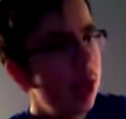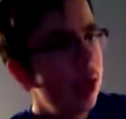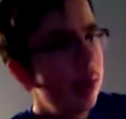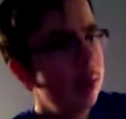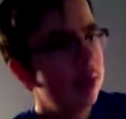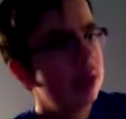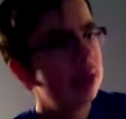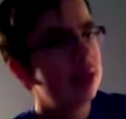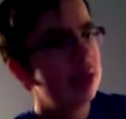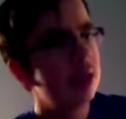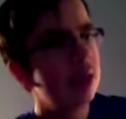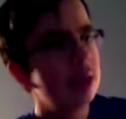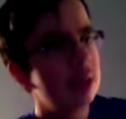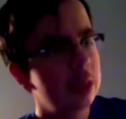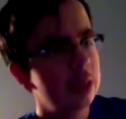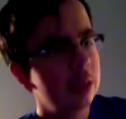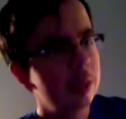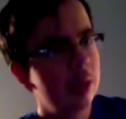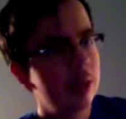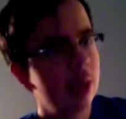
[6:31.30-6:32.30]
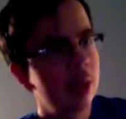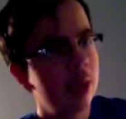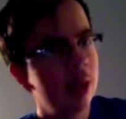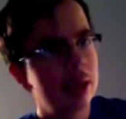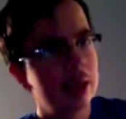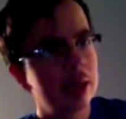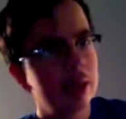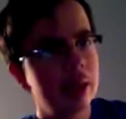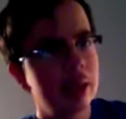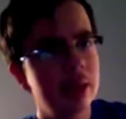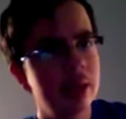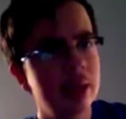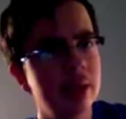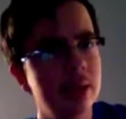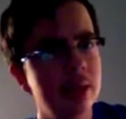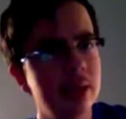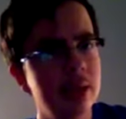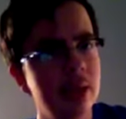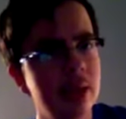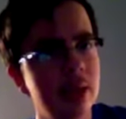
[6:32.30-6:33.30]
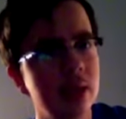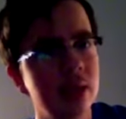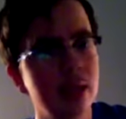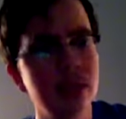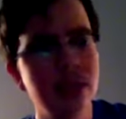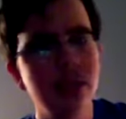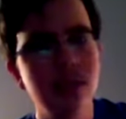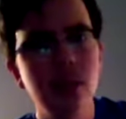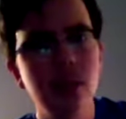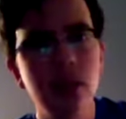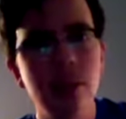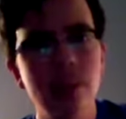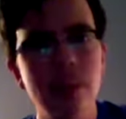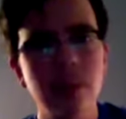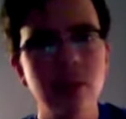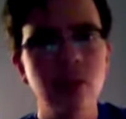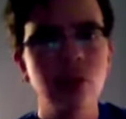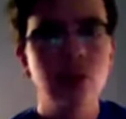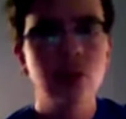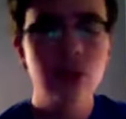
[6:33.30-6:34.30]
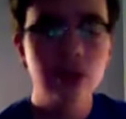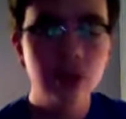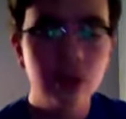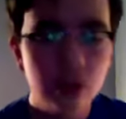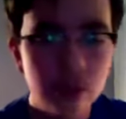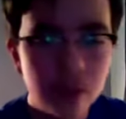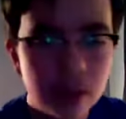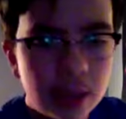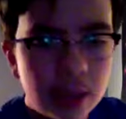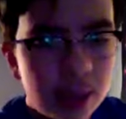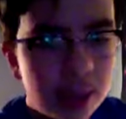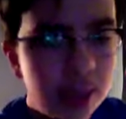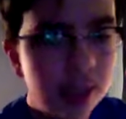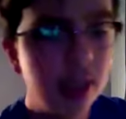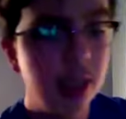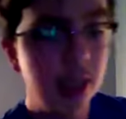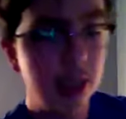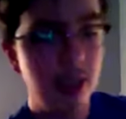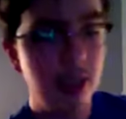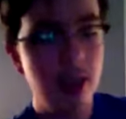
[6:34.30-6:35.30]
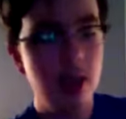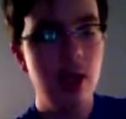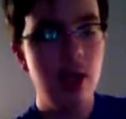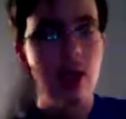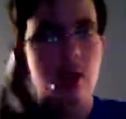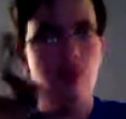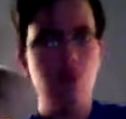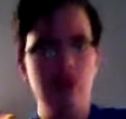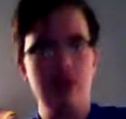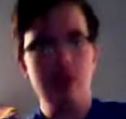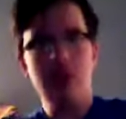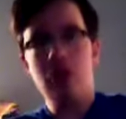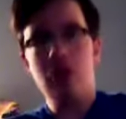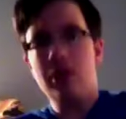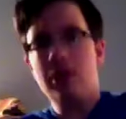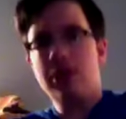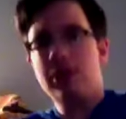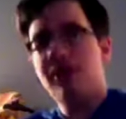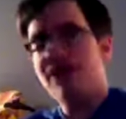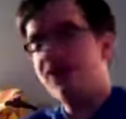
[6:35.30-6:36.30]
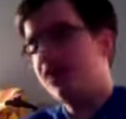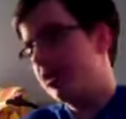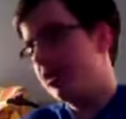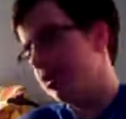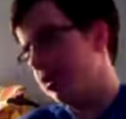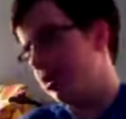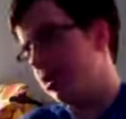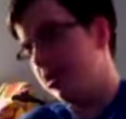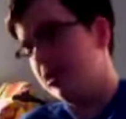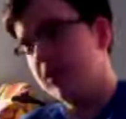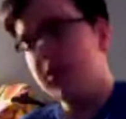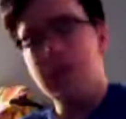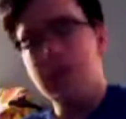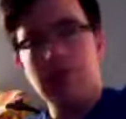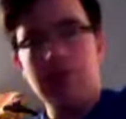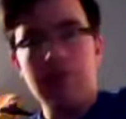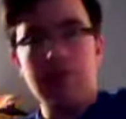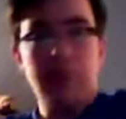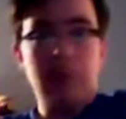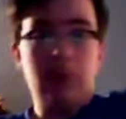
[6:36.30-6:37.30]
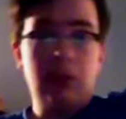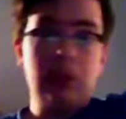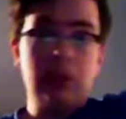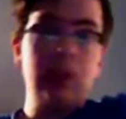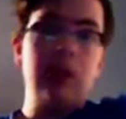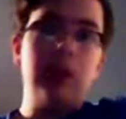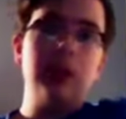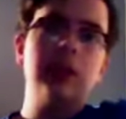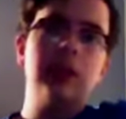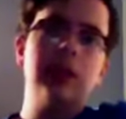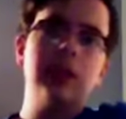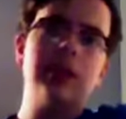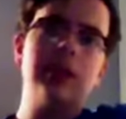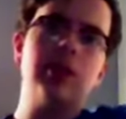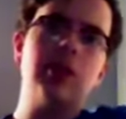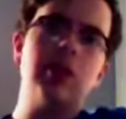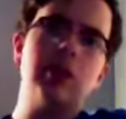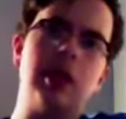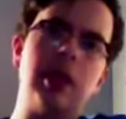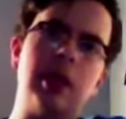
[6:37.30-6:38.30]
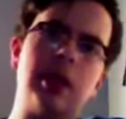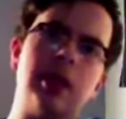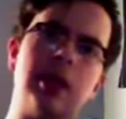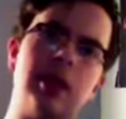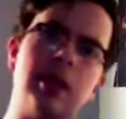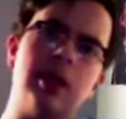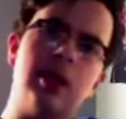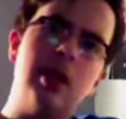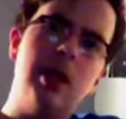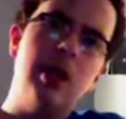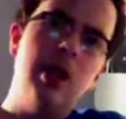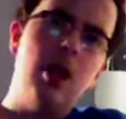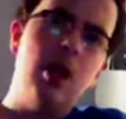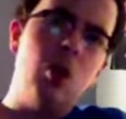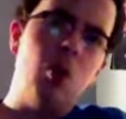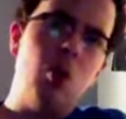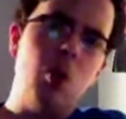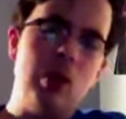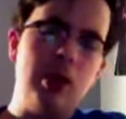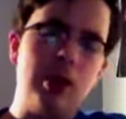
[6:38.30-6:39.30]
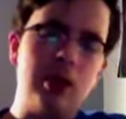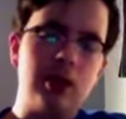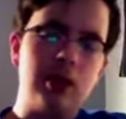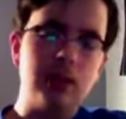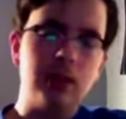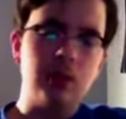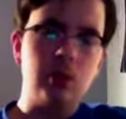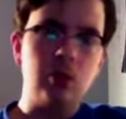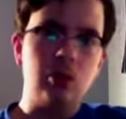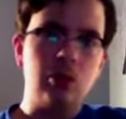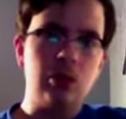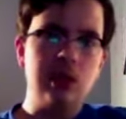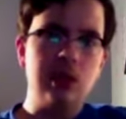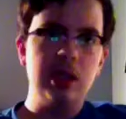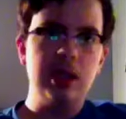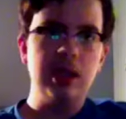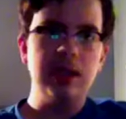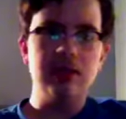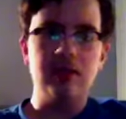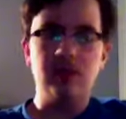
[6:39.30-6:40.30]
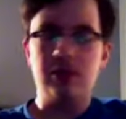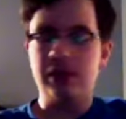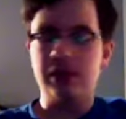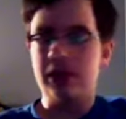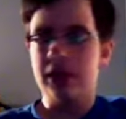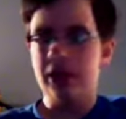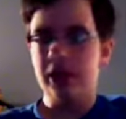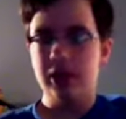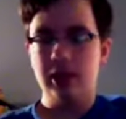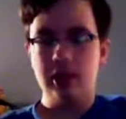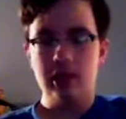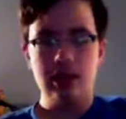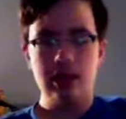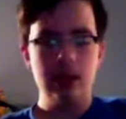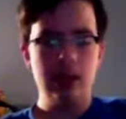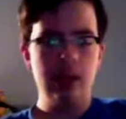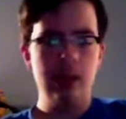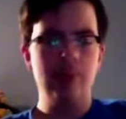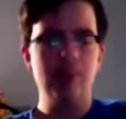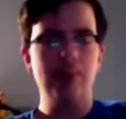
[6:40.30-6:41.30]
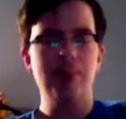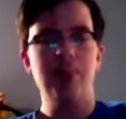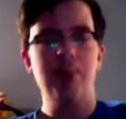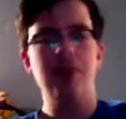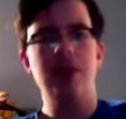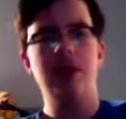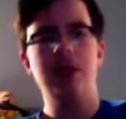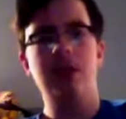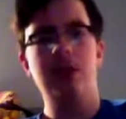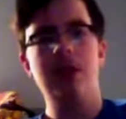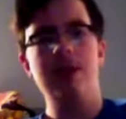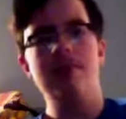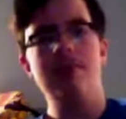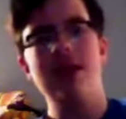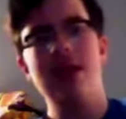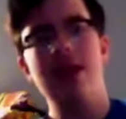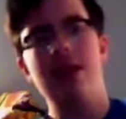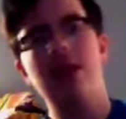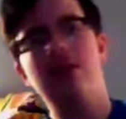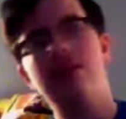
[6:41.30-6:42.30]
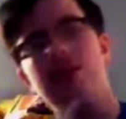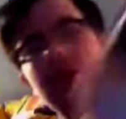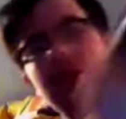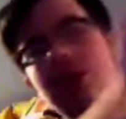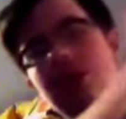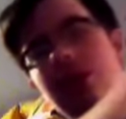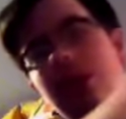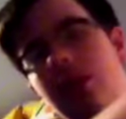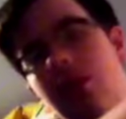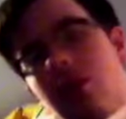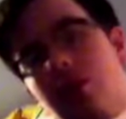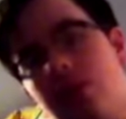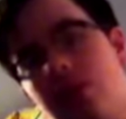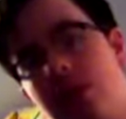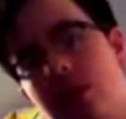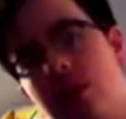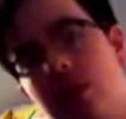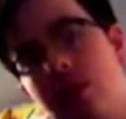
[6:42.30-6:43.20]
Basically, Selma Hayek is standing on top of George Clooney, and he's like reloading his fucking gun, going like, "Welcome to slavery." And he puts the gun back and goes,